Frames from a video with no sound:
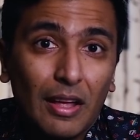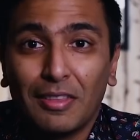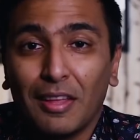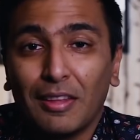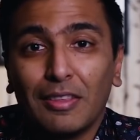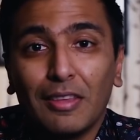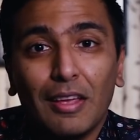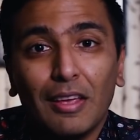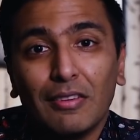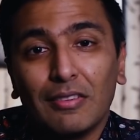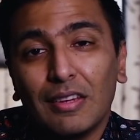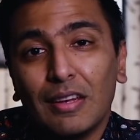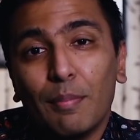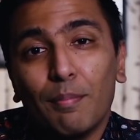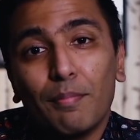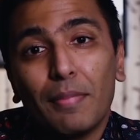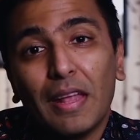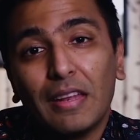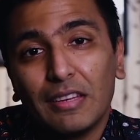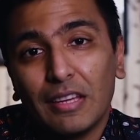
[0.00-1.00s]
that there's an
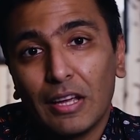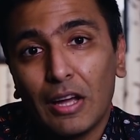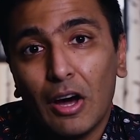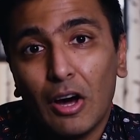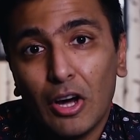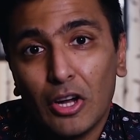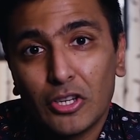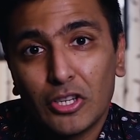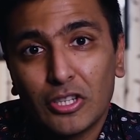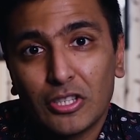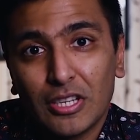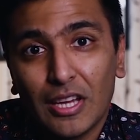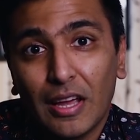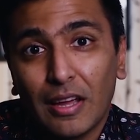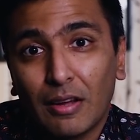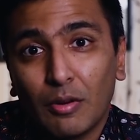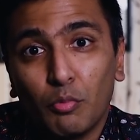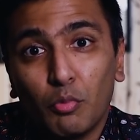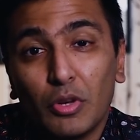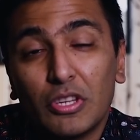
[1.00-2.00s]
impending heart
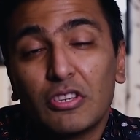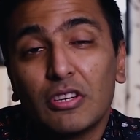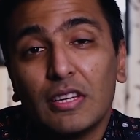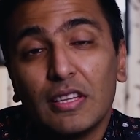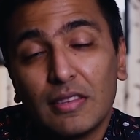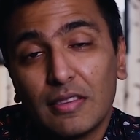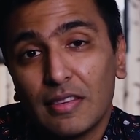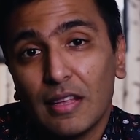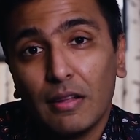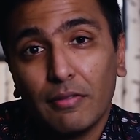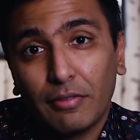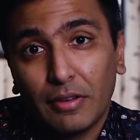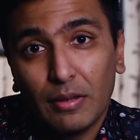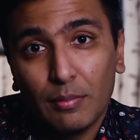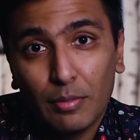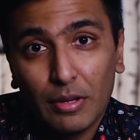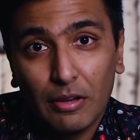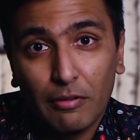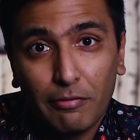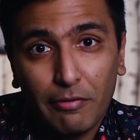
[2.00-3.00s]
attack, which in itself
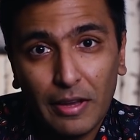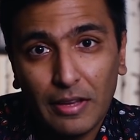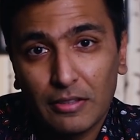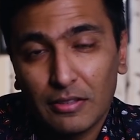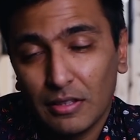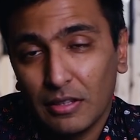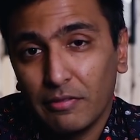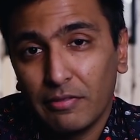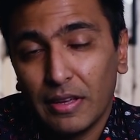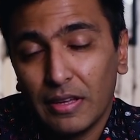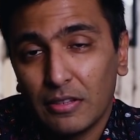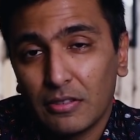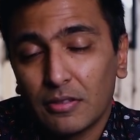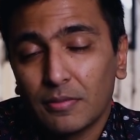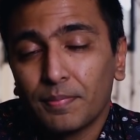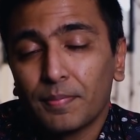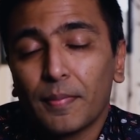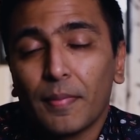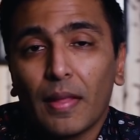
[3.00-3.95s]
can be a fatal event.